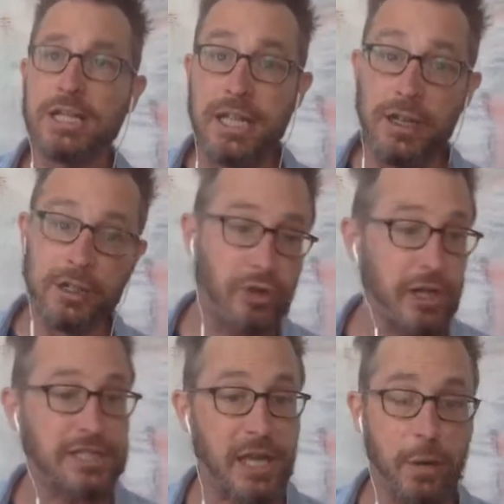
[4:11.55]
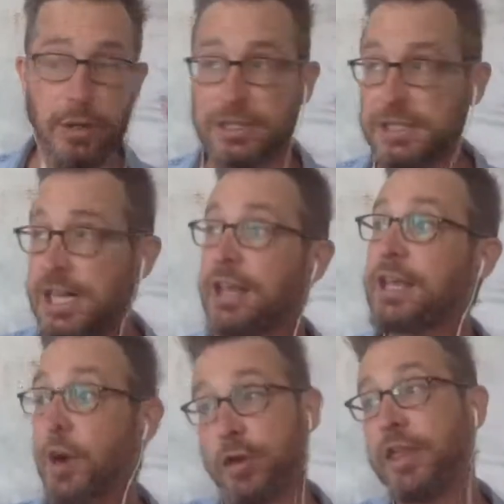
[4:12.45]
dealing drugs they were
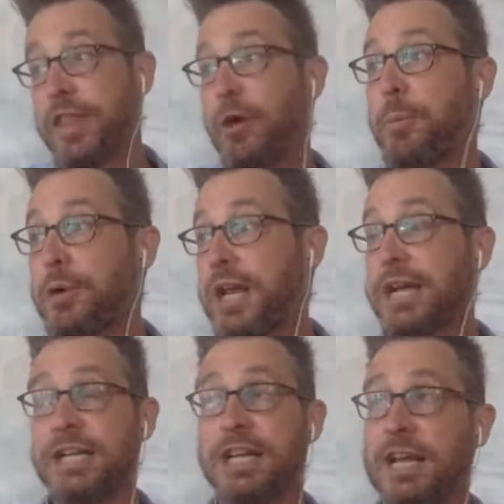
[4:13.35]
stealing or that they were protecting.